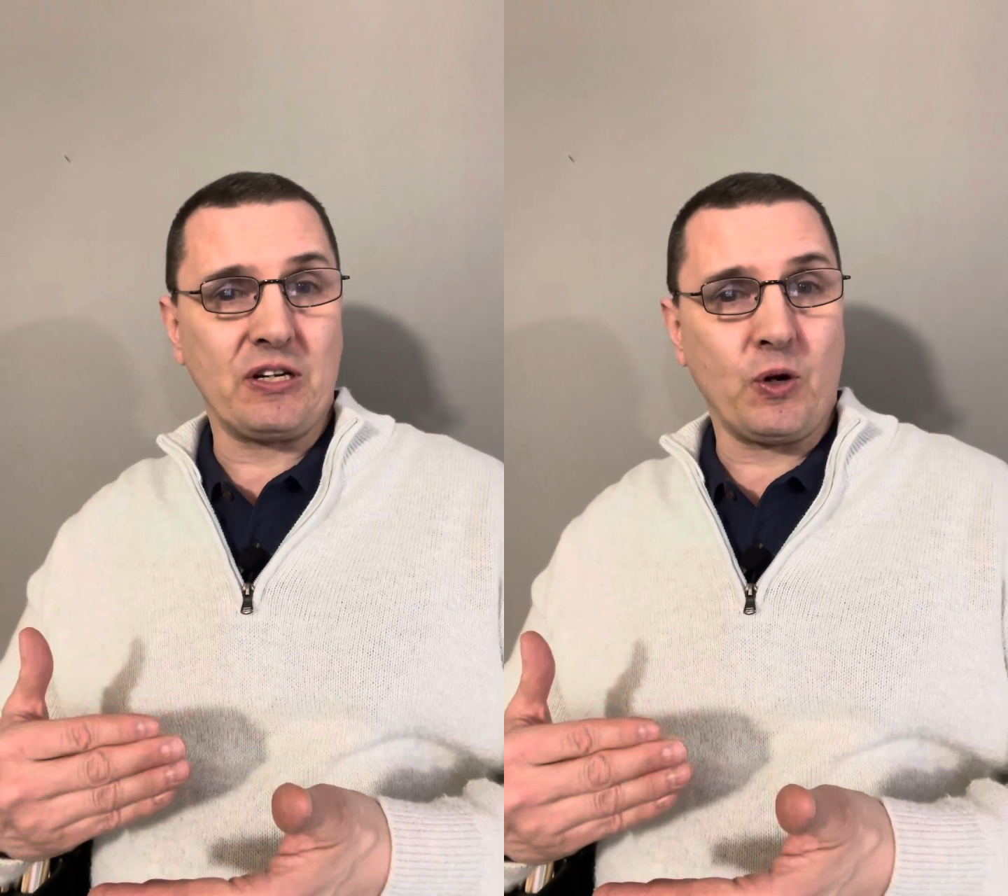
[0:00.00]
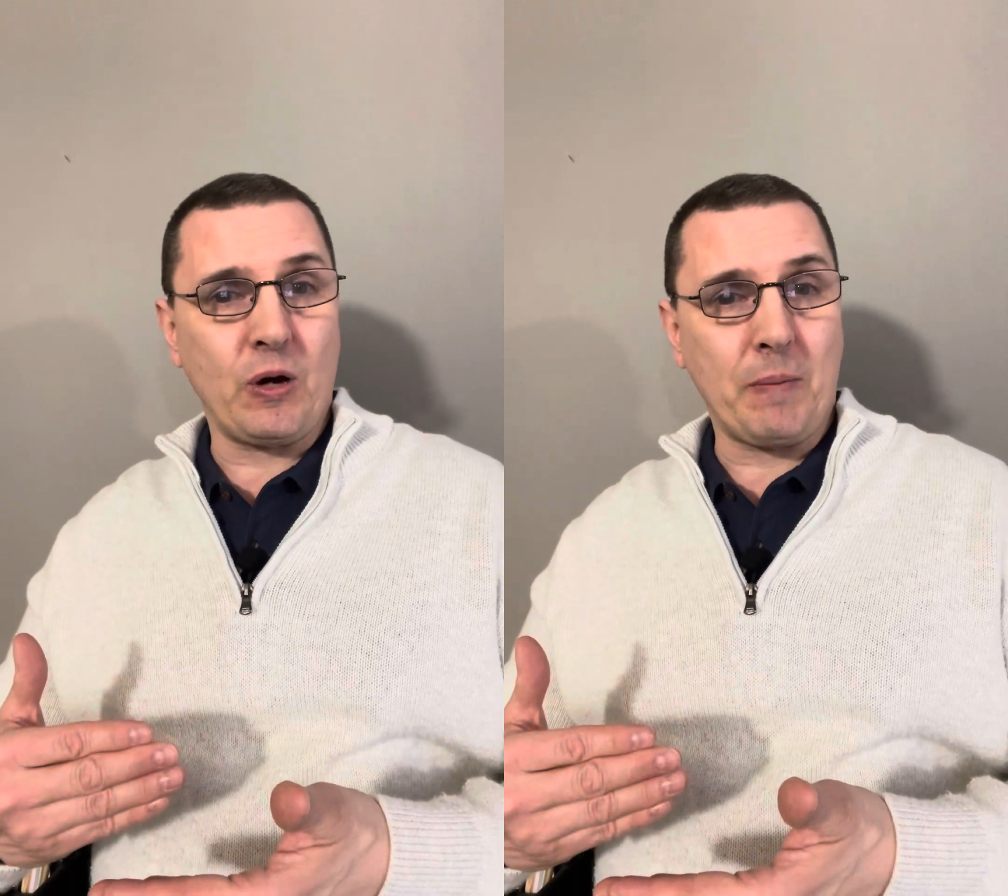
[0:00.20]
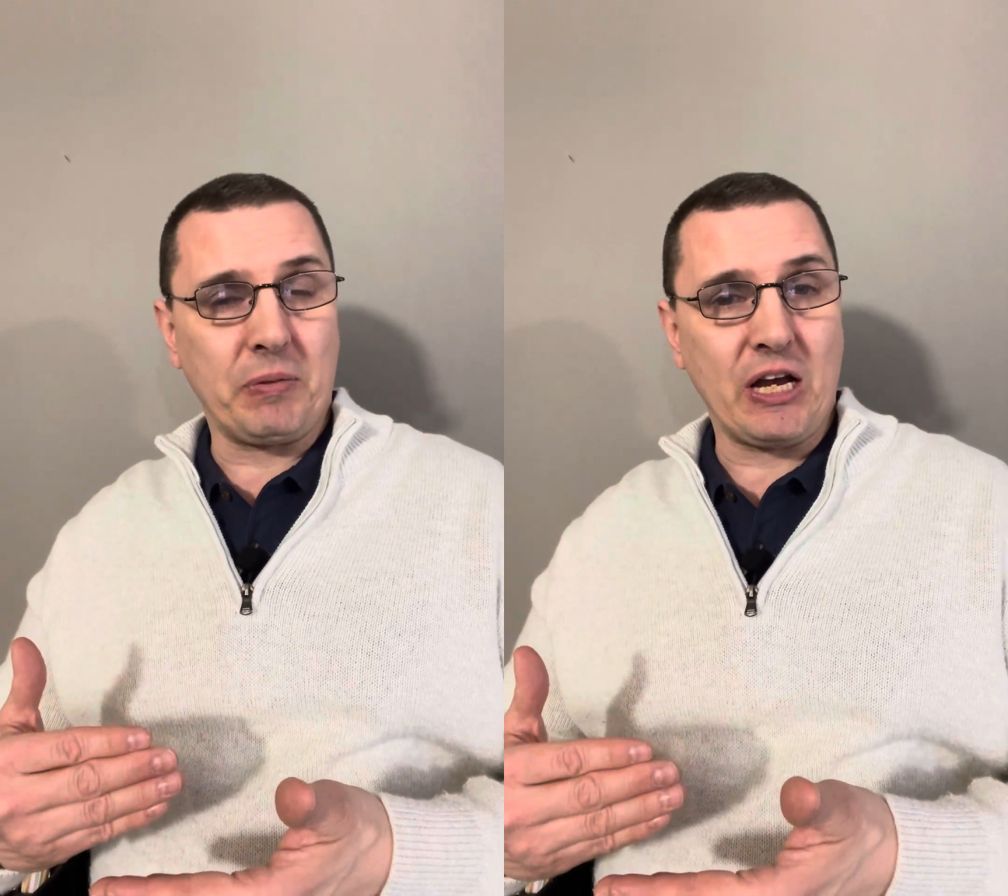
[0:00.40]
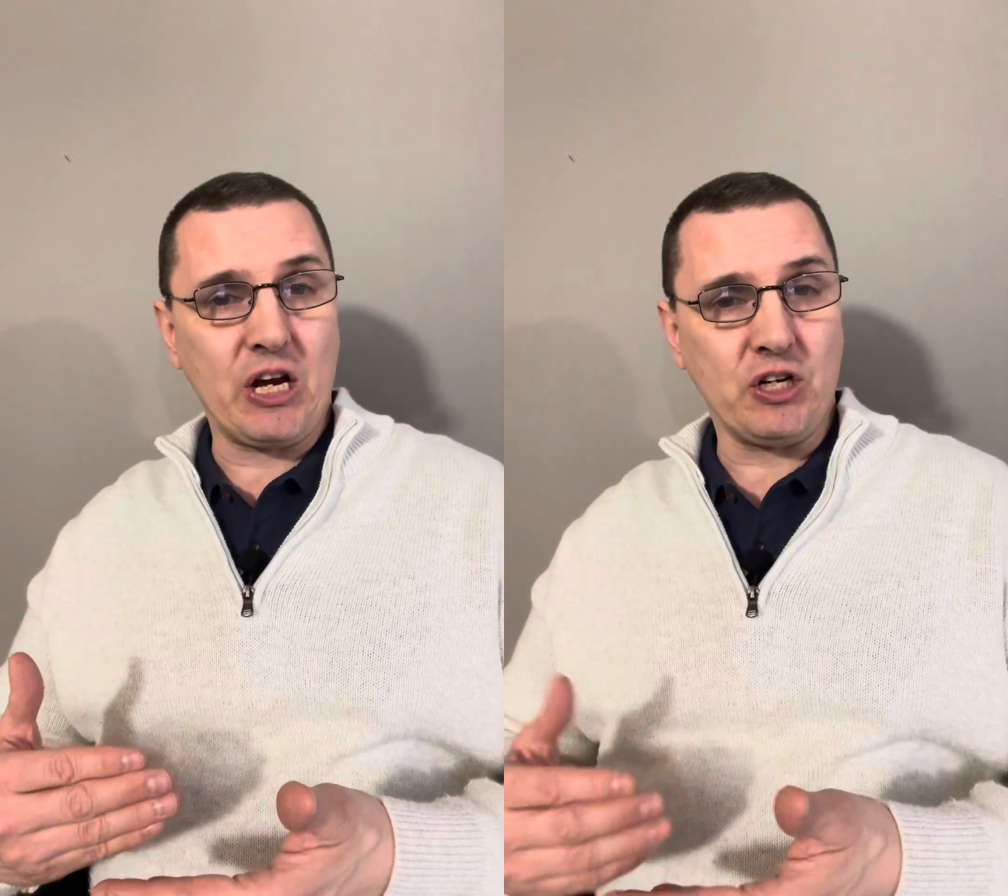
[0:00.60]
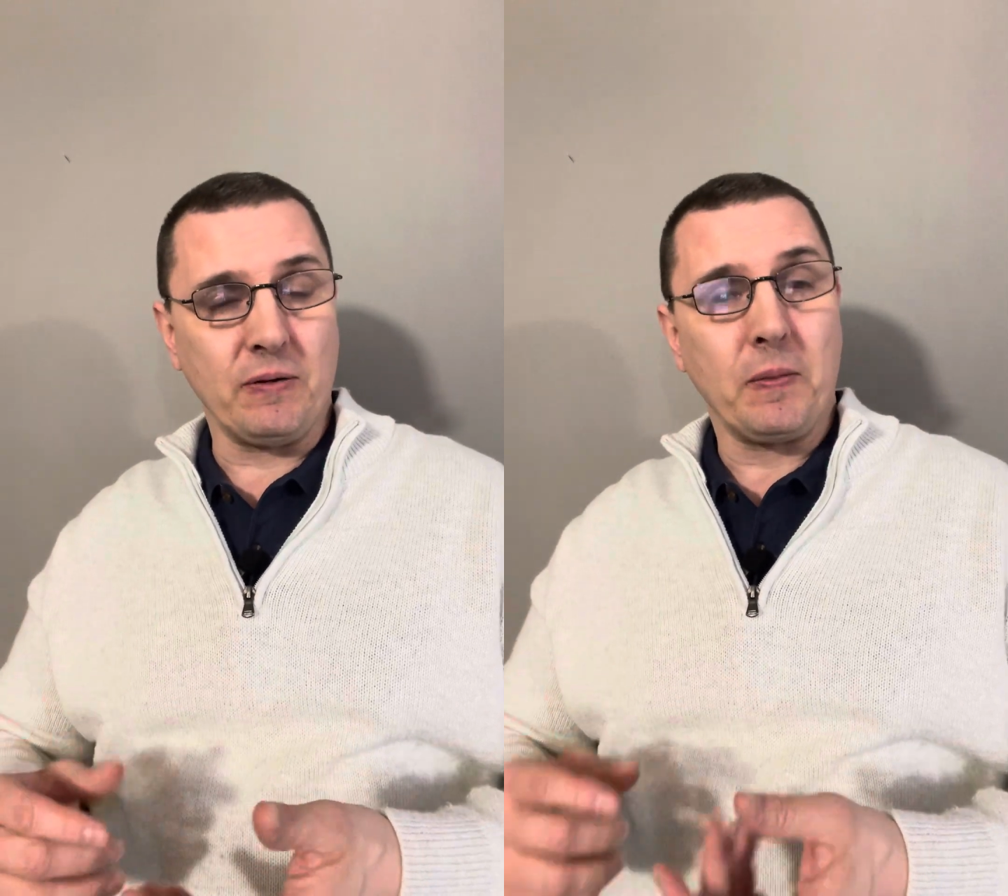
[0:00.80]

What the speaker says: your application.